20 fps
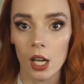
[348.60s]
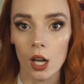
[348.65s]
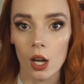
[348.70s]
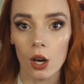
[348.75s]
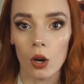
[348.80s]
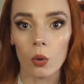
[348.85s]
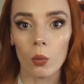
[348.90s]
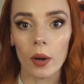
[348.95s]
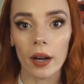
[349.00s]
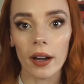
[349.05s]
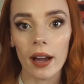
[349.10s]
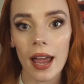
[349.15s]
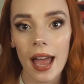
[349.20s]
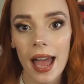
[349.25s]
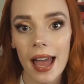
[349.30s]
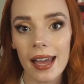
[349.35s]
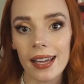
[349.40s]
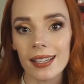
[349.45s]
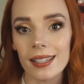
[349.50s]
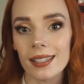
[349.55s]

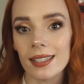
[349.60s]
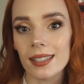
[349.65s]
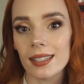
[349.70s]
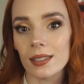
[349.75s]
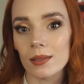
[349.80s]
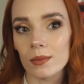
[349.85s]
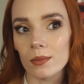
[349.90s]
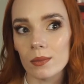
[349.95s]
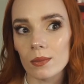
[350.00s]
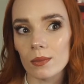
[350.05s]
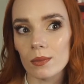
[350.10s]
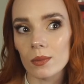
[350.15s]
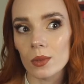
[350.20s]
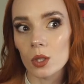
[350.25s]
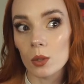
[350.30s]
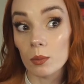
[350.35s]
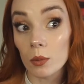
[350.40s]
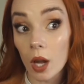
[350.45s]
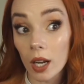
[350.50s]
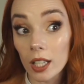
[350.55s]
Whereas
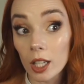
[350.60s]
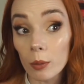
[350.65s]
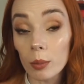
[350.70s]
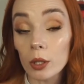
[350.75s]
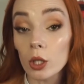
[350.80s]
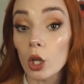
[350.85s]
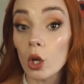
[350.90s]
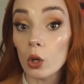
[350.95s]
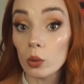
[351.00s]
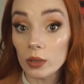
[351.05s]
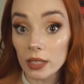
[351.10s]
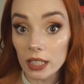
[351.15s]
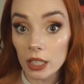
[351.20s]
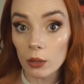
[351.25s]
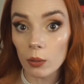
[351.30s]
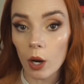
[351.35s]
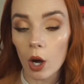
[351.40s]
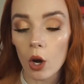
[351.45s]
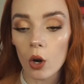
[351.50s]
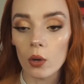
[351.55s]
Subnautica Below
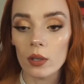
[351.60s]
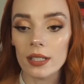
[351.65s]
Zero